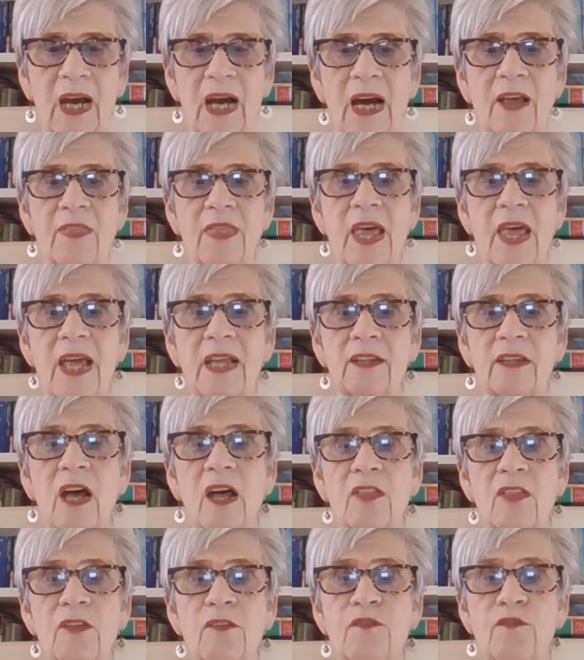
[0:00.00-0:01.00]
And then
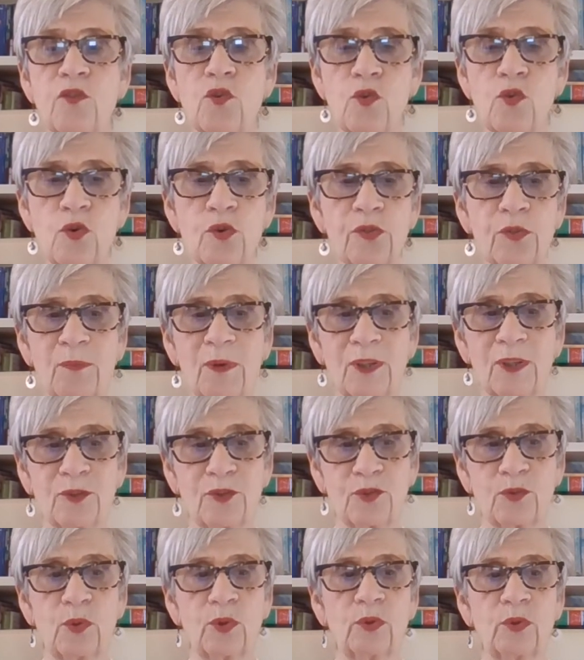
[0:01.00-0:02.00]
the fourth
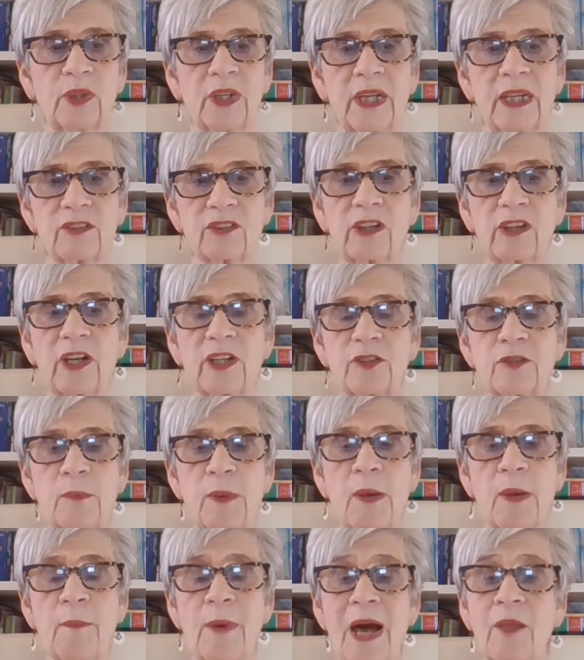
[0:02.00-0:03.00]
module is going to
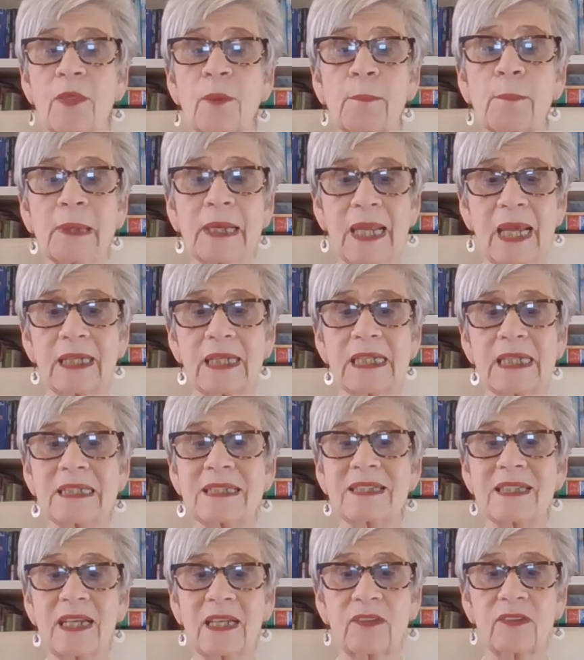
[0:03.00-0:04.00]
be about the
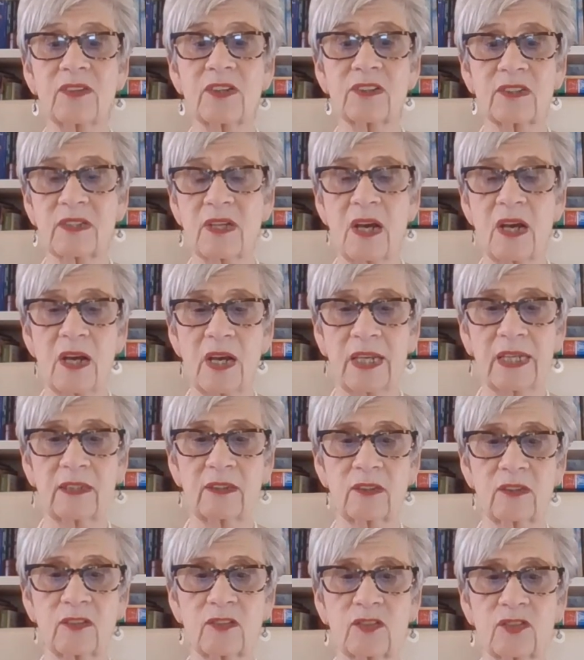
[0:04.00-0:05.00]
planets in the
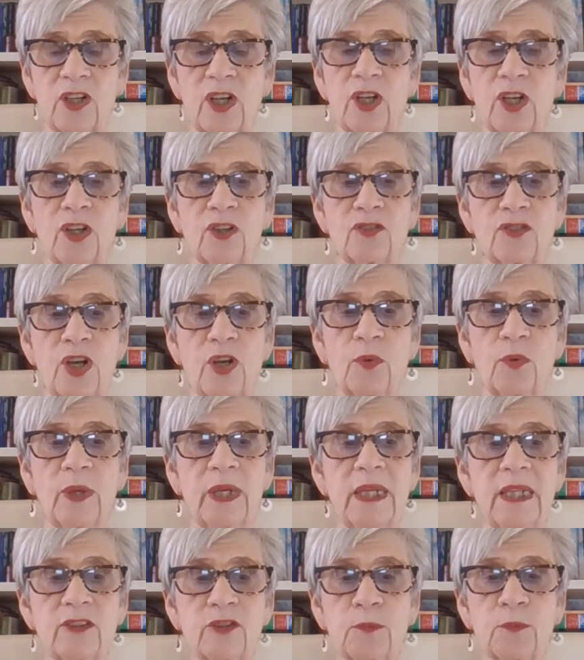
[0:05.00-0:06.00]
signs. So
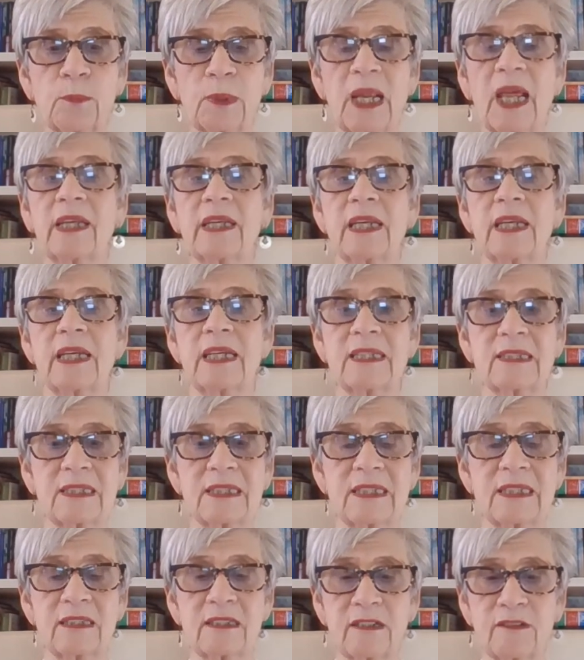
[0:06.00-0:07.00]
each planet is
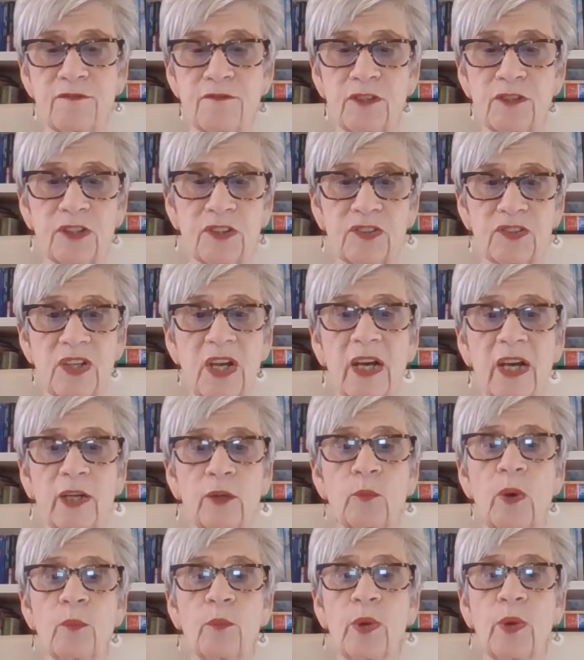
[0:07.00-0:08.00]
in a different
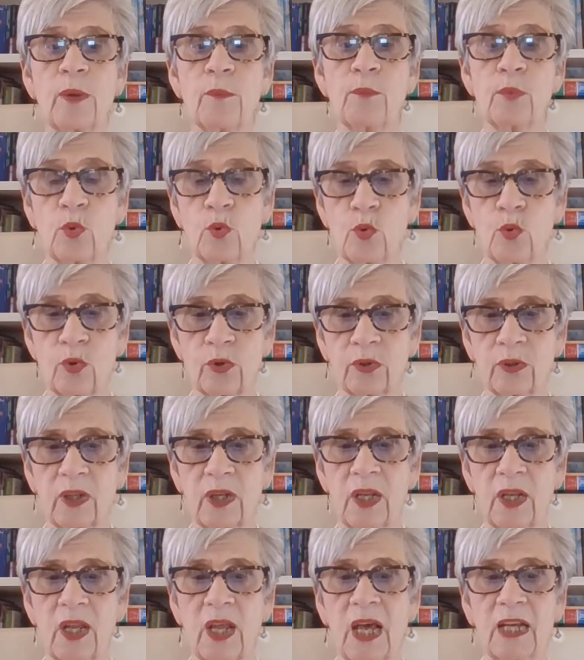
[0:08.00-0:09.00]
sign when we're
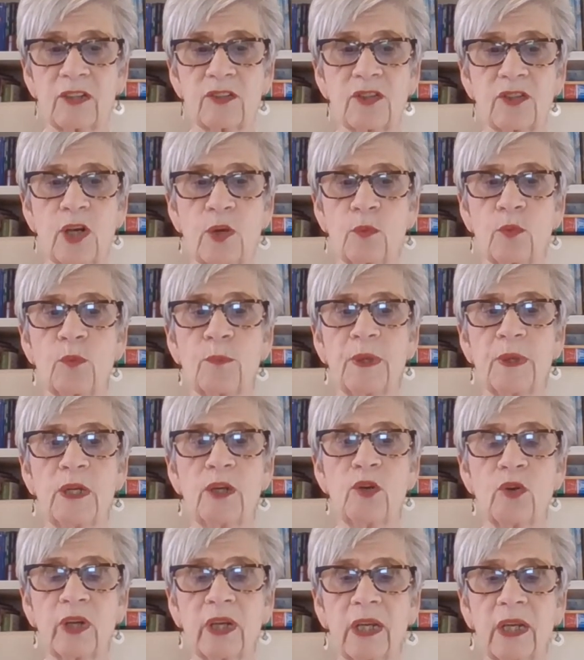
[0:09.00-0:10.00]
born. And so we'll be
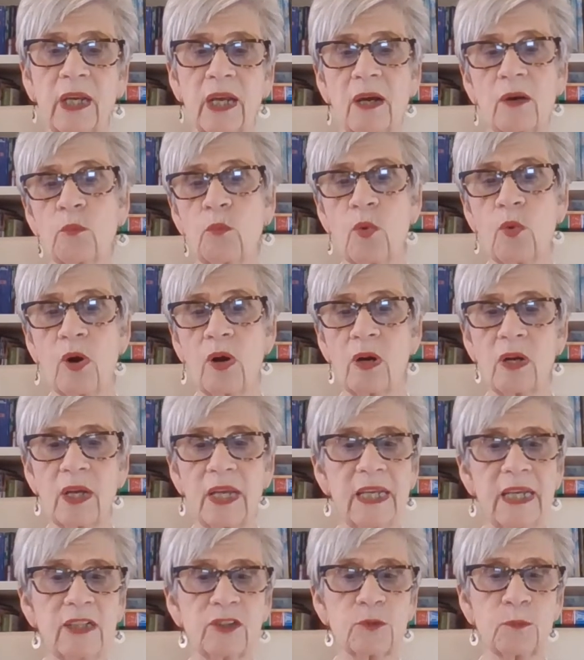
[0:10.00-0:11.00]
looking at what
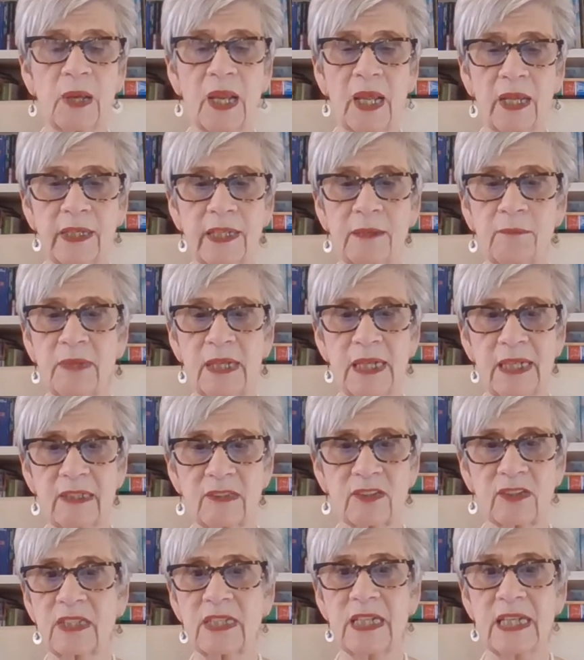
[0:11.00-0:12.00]
each planet
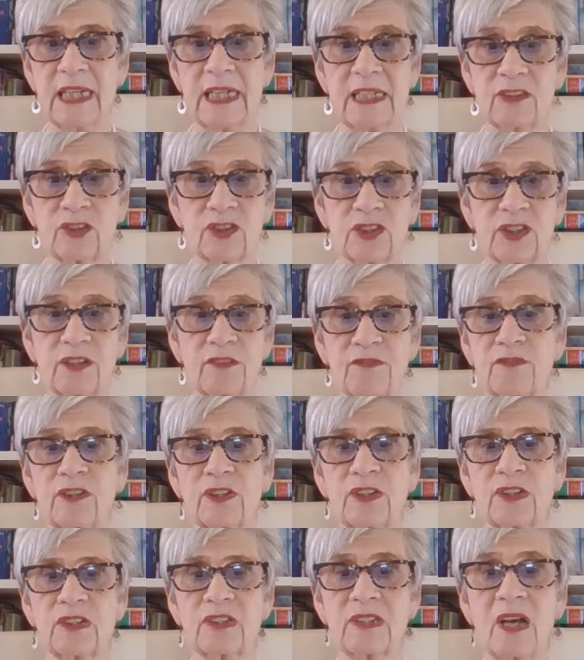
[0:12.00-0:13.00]
means in each
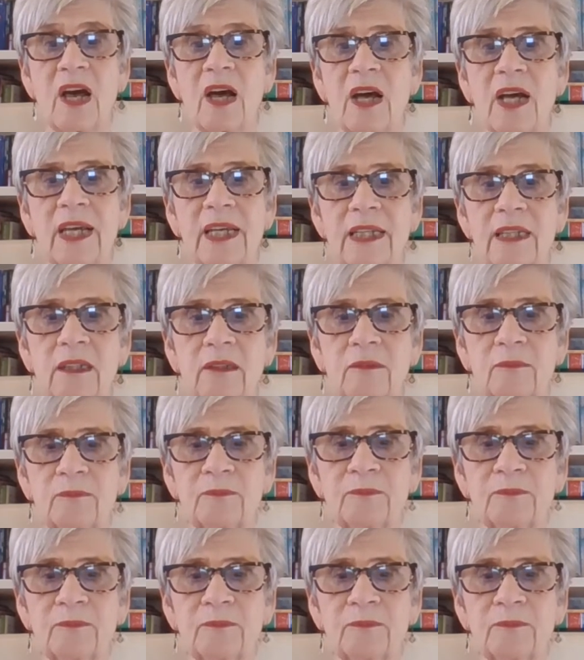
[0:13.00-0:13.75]
different sign.